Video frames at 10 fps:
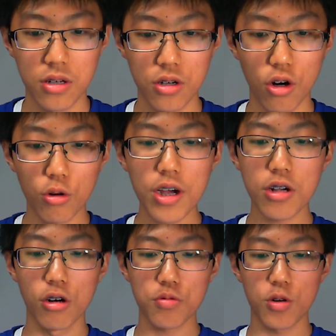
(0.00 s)
okay, it
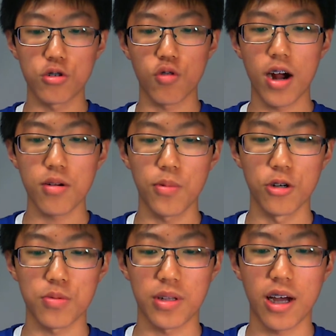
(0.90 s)
goes for a Dragon
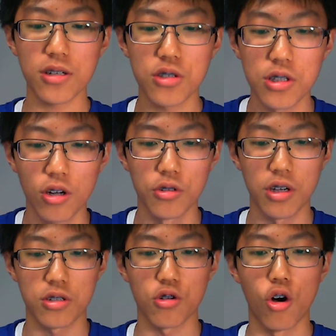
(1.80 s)
Pulse, but that still
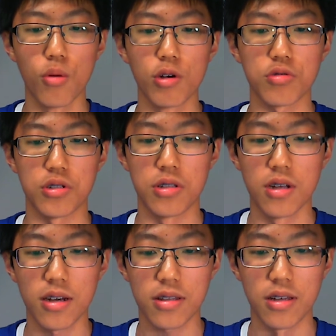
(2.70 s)
does almost
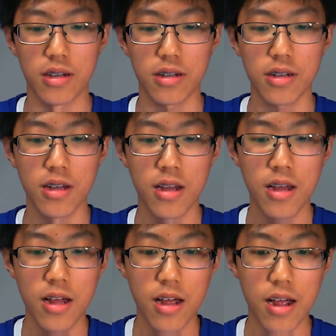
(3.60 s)
nothing.
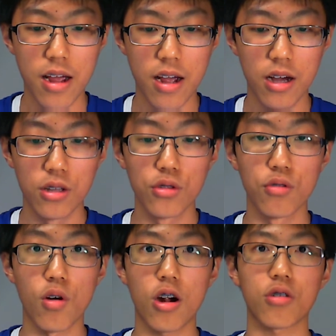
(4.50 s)
And the
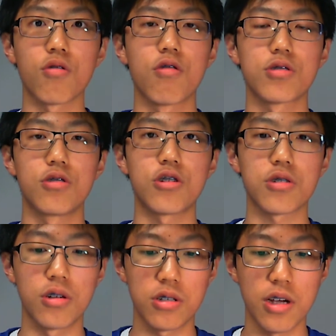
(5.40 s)
Rock Throws are
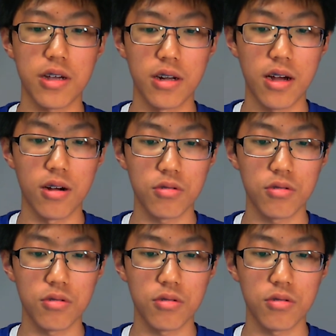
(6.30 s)
just going to take it out.